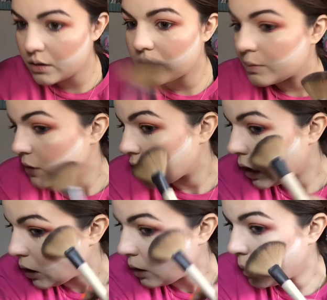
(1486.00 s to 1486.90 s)
Up
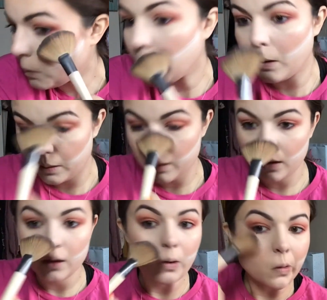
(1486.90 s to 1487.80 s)
top
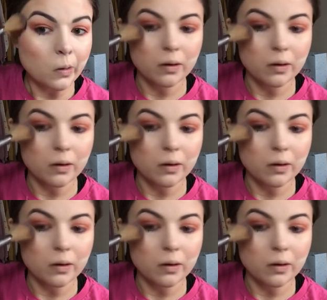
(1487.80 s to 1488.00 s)
there.